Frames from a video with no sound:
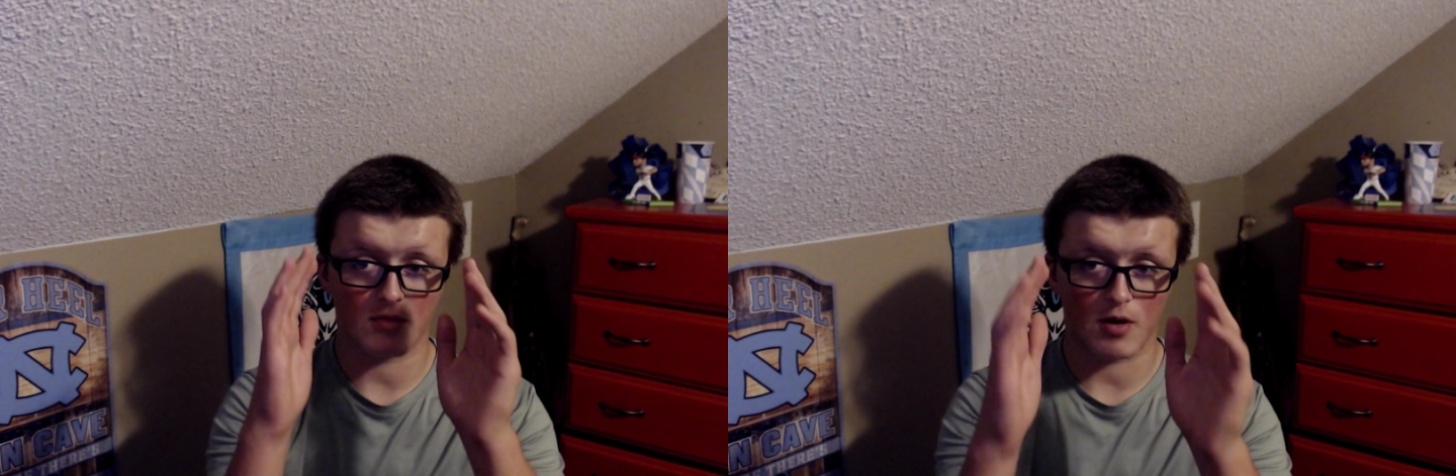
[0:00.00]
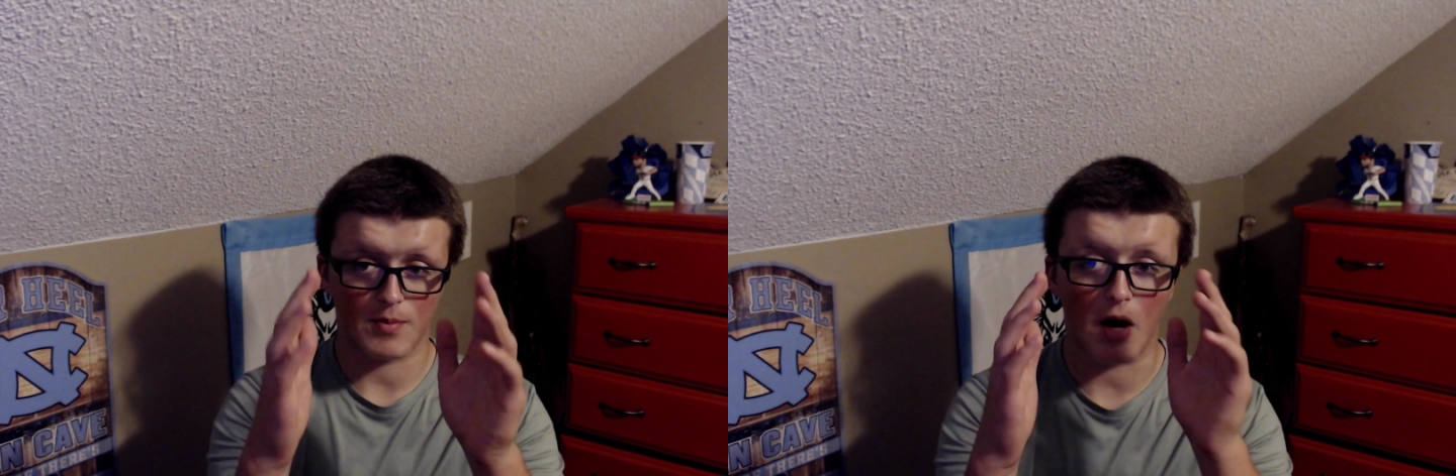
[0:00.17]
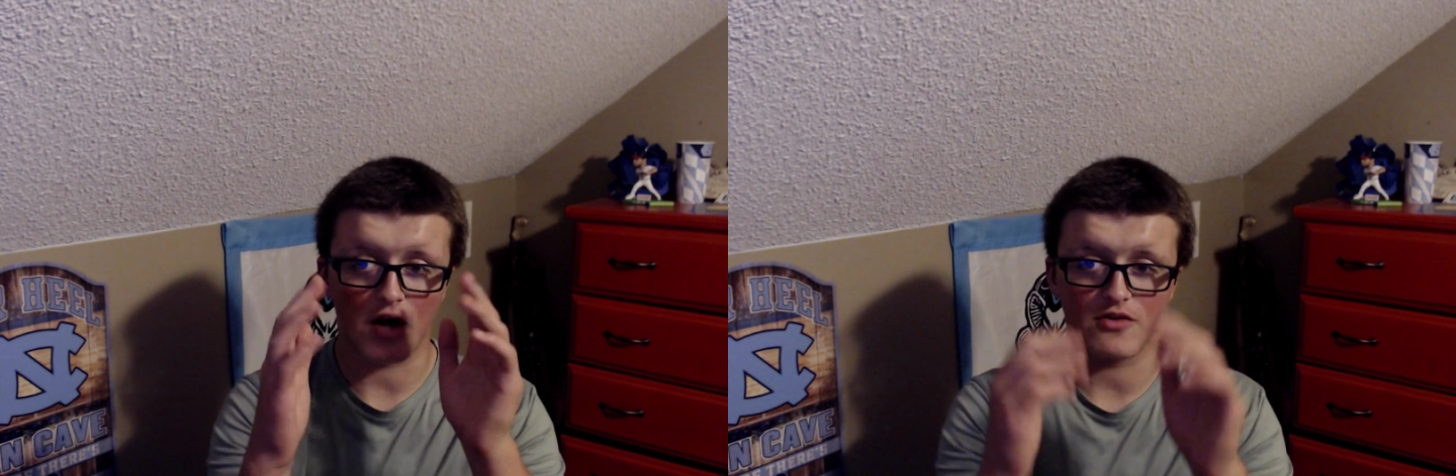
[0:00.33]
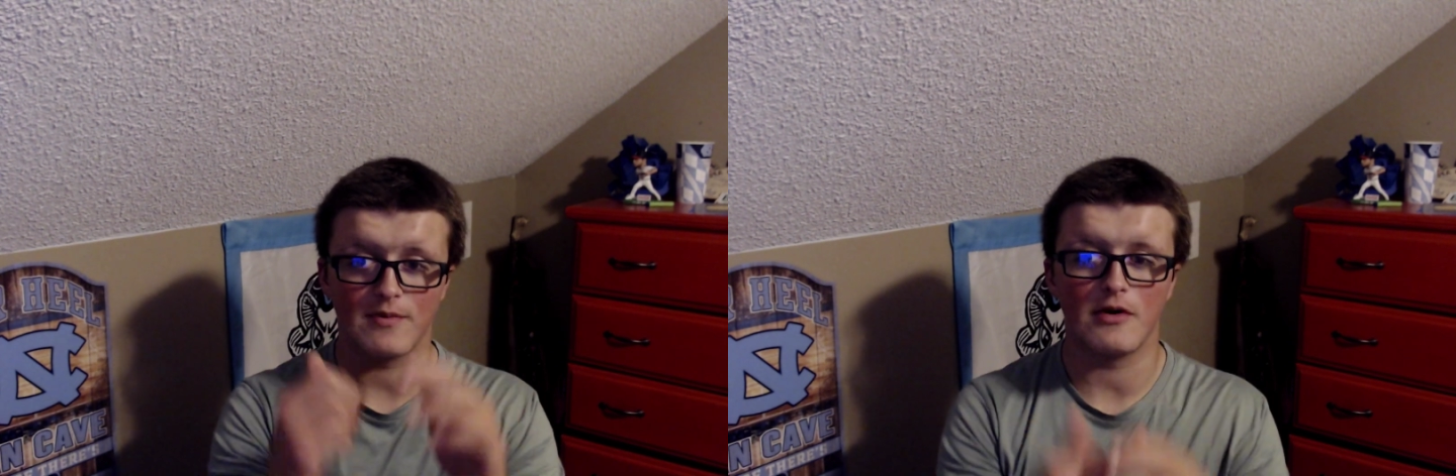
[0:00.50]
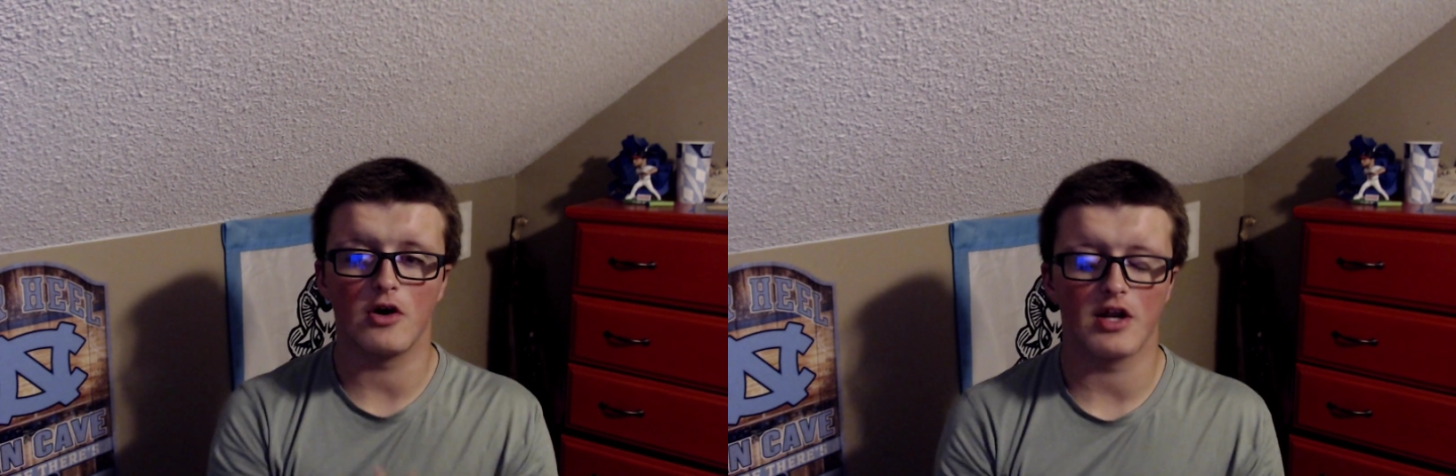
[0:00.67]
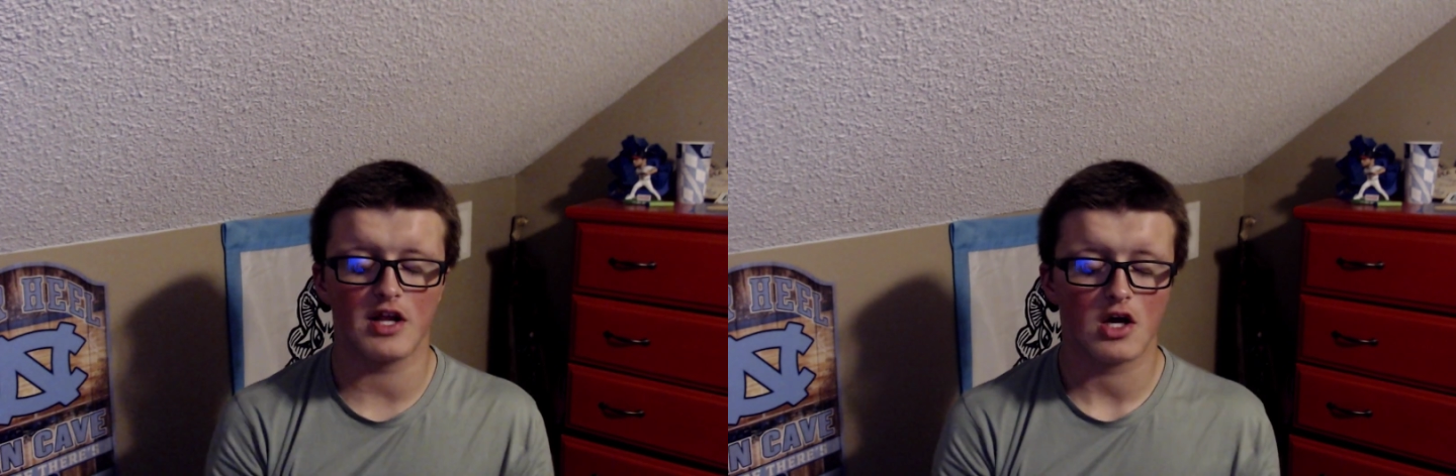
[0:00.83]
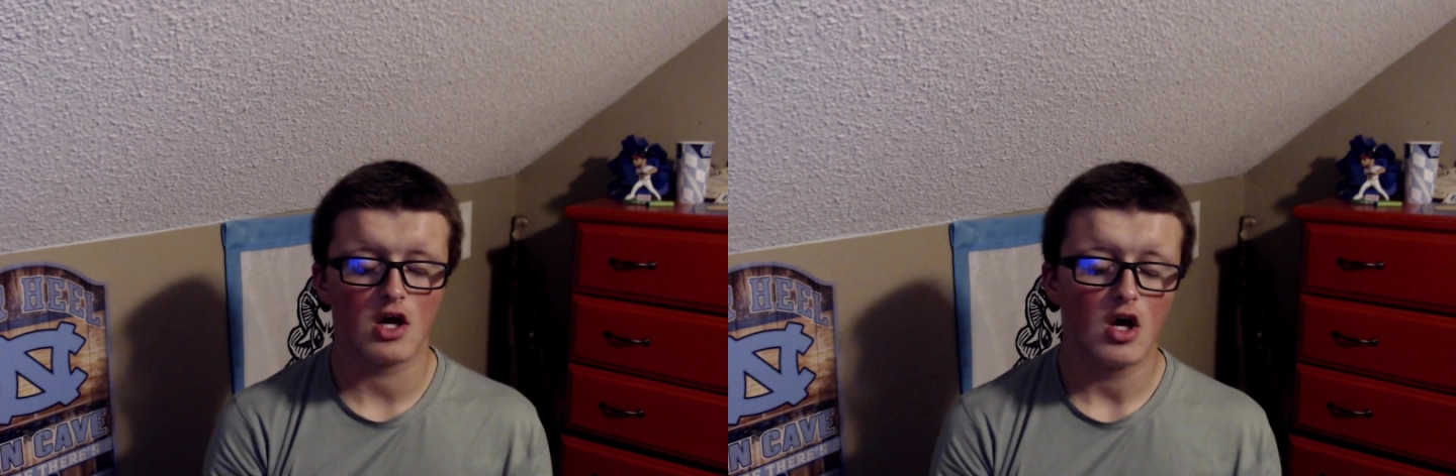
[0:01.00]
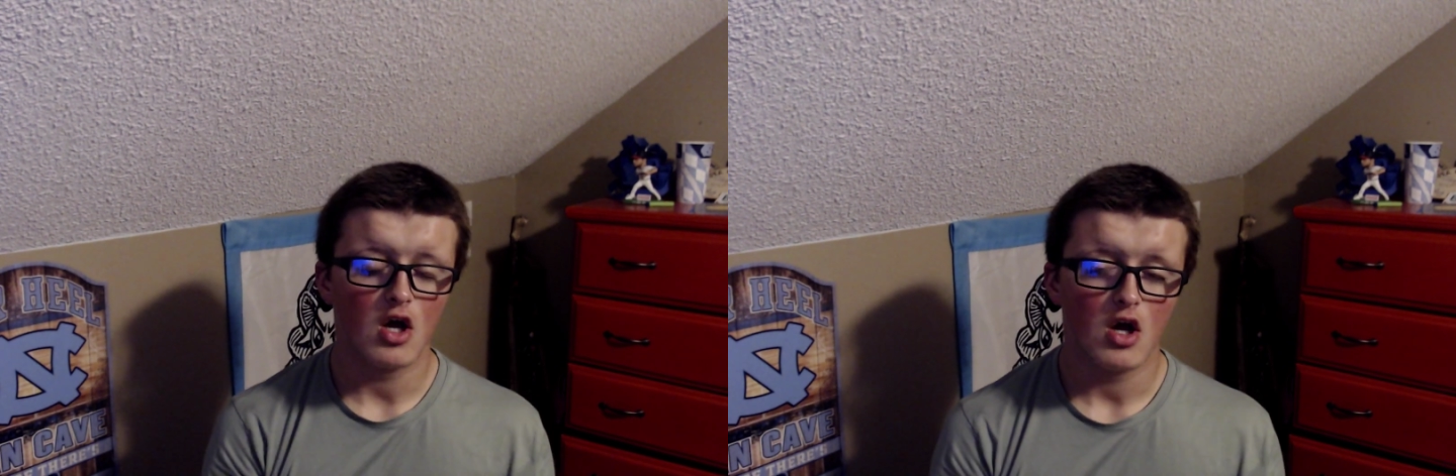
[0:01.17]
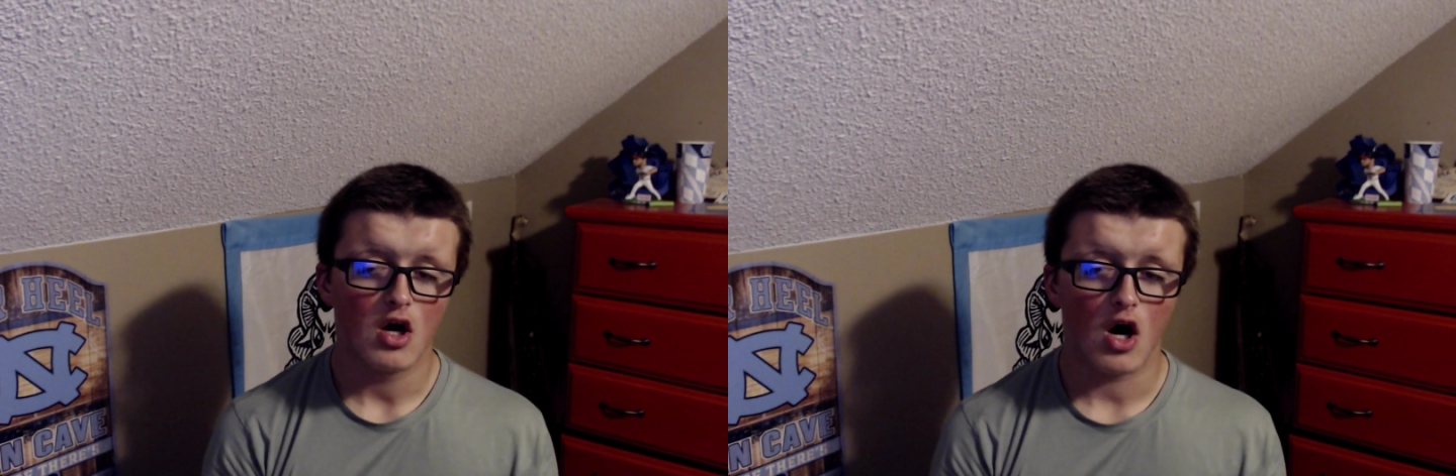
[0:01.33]
a possibility
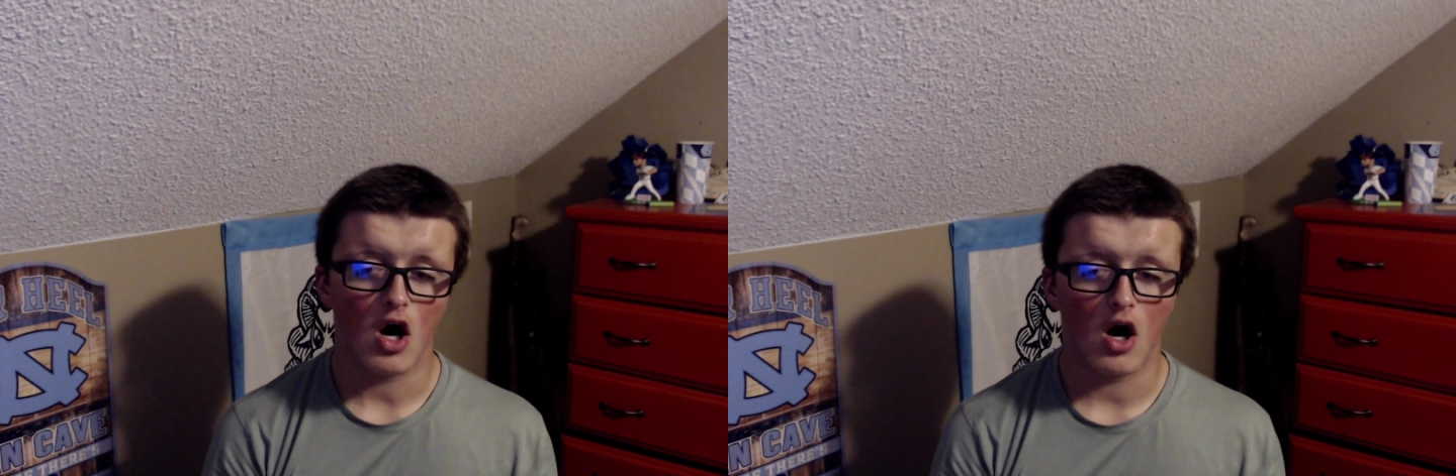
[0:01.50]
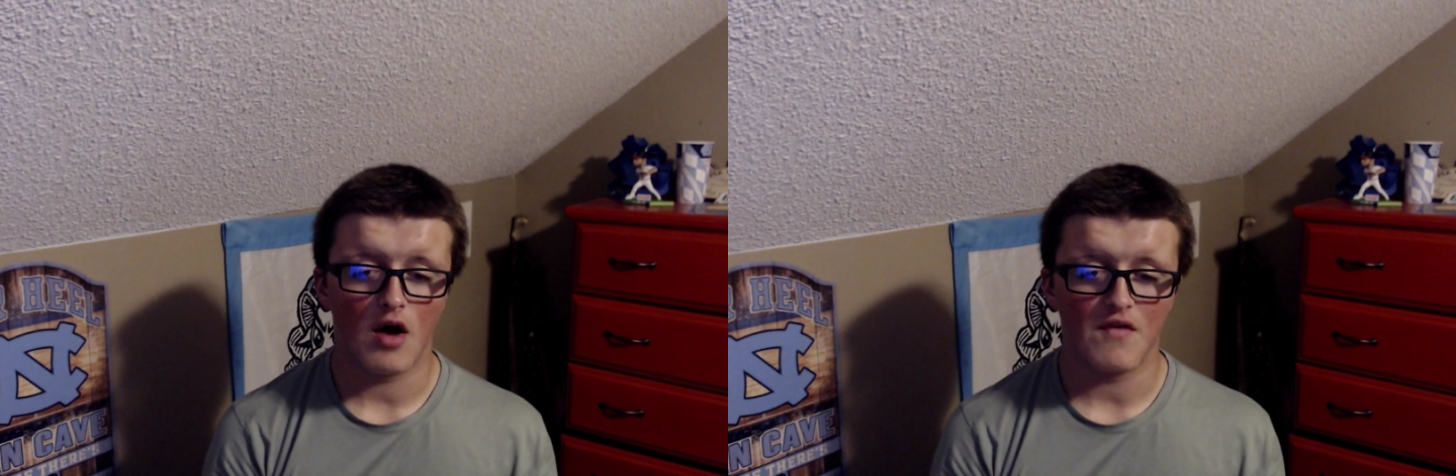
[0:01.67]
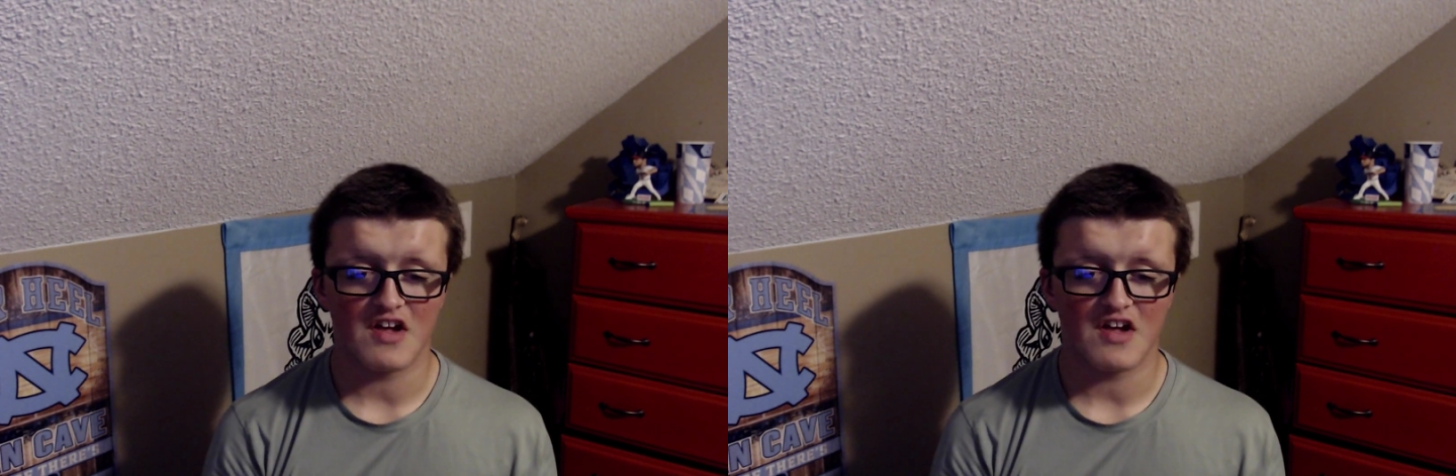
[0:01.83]
of